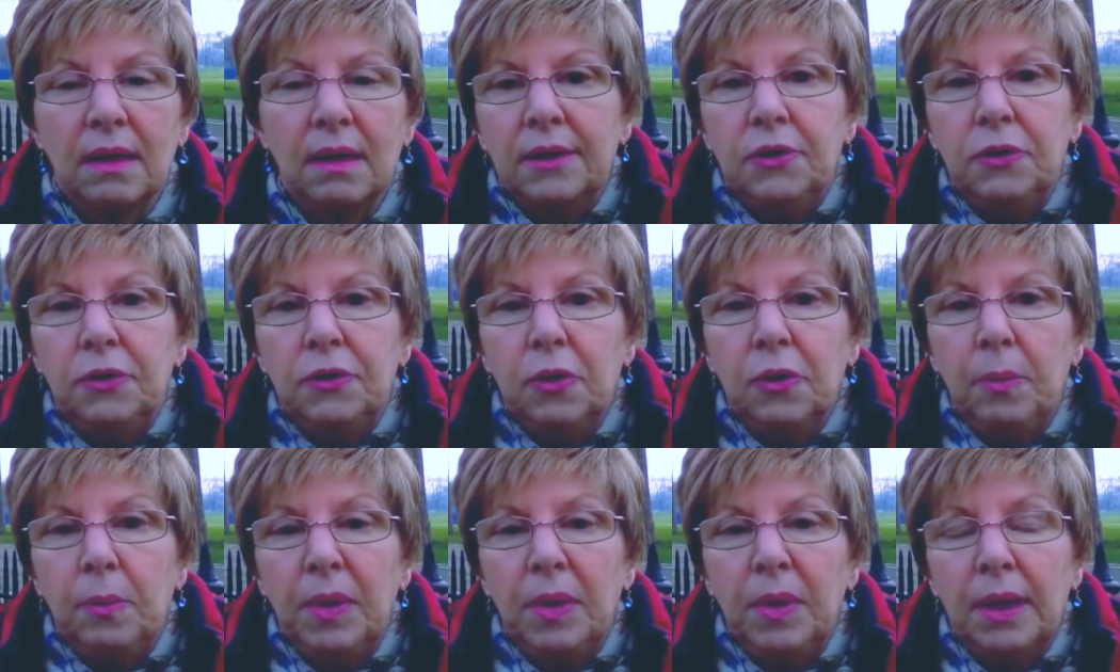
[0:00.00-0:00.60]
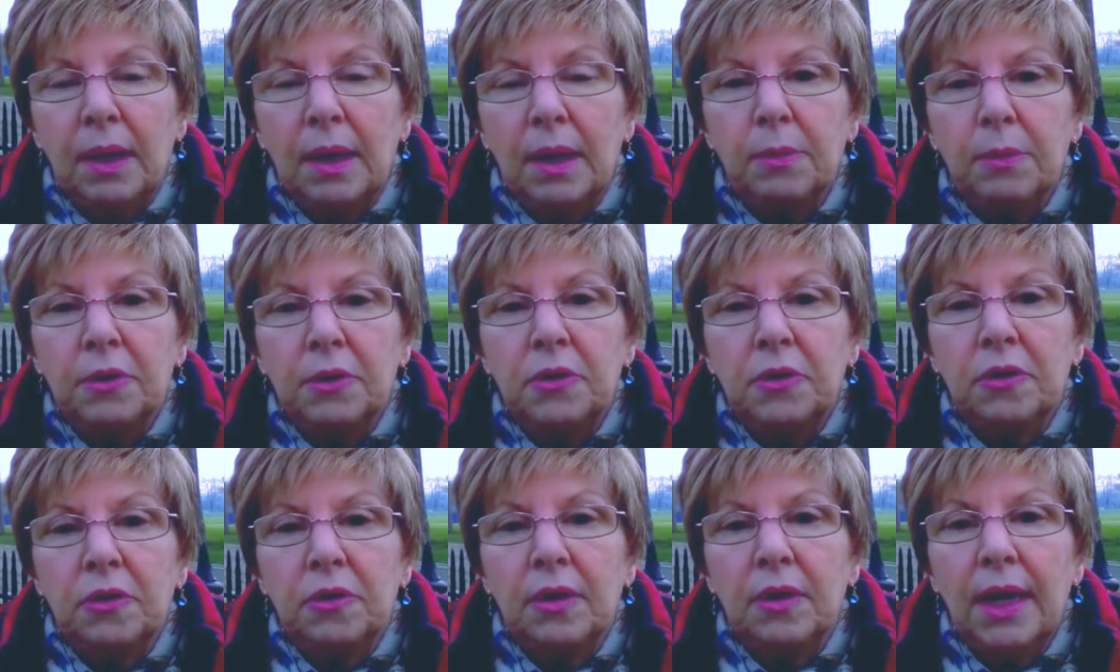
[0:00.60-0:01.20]
and you'll be
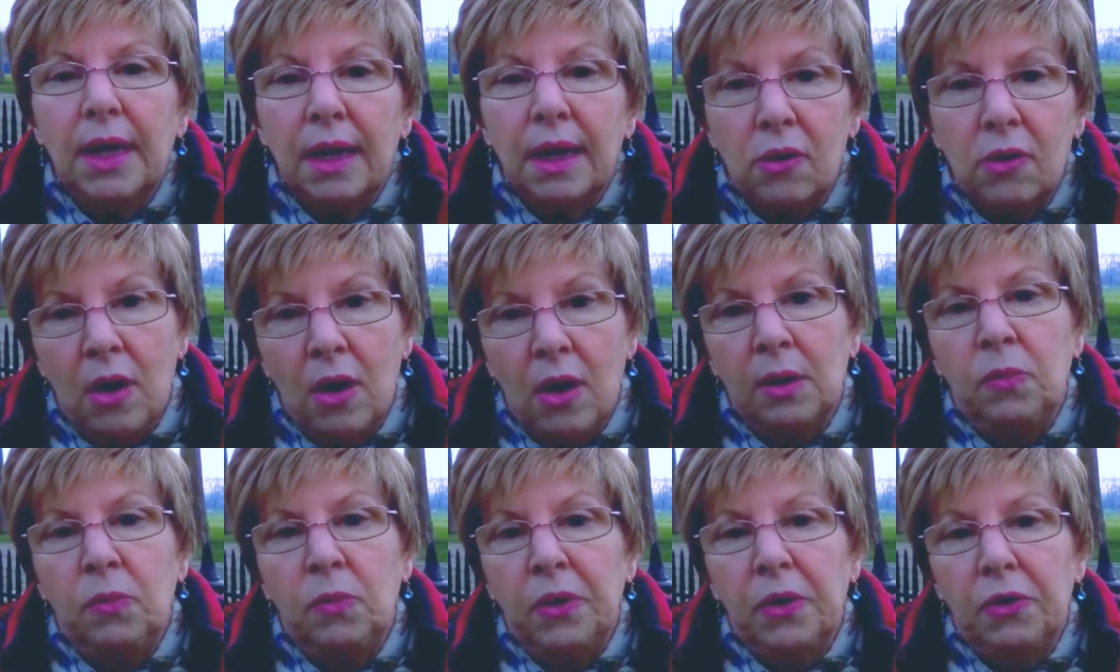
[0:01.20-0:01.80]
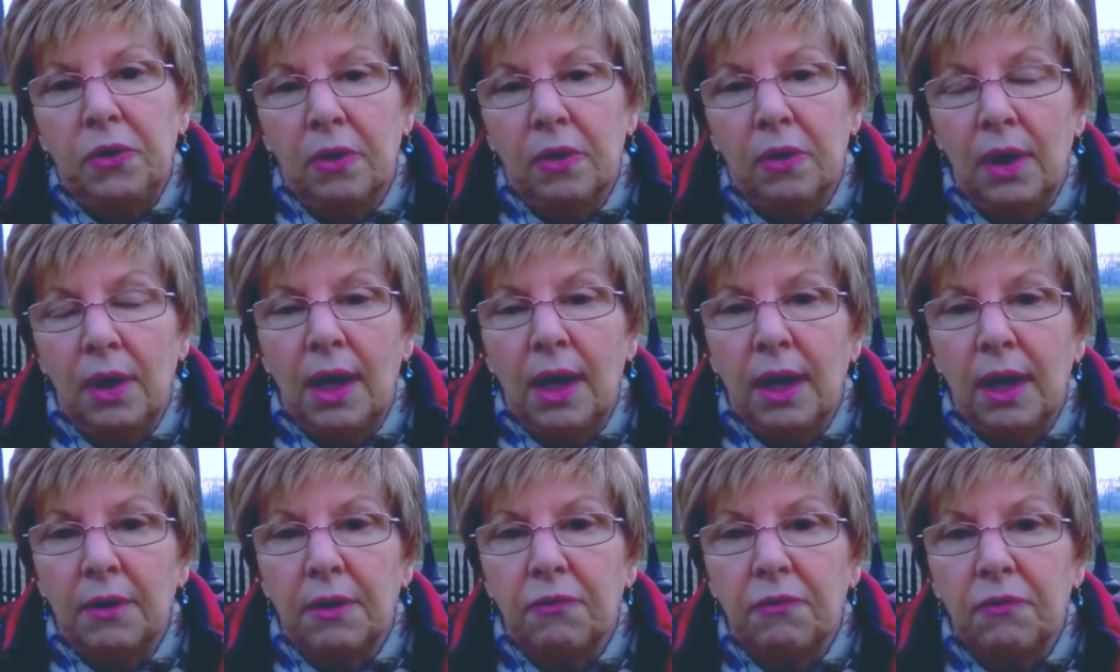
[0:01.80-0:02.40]
able to get on with
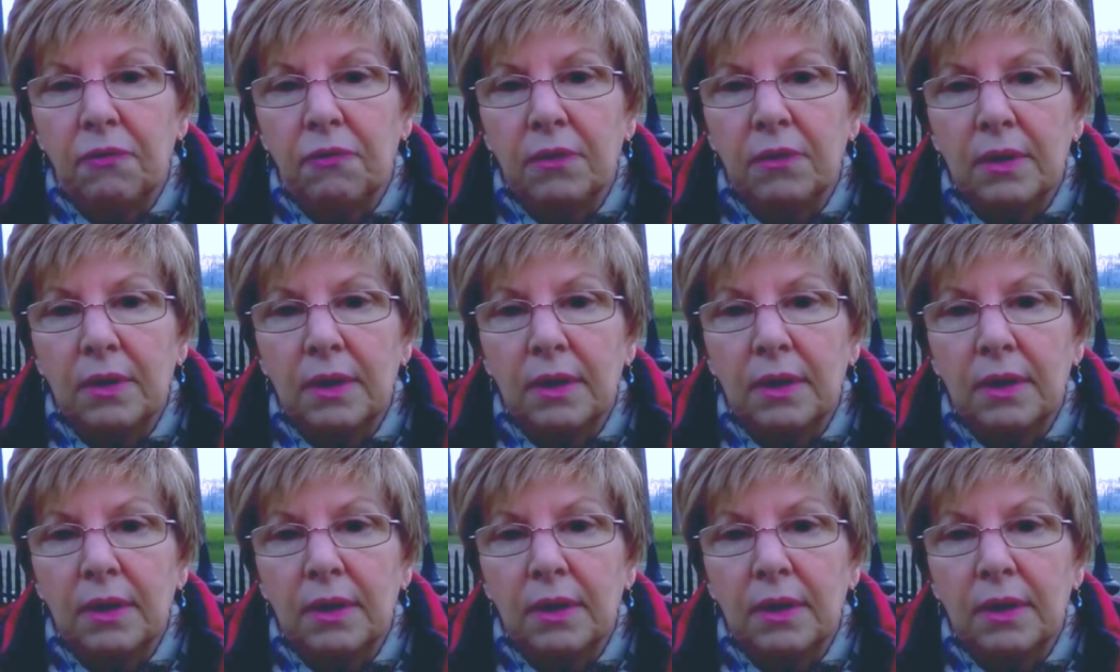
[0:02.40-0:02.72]
your life.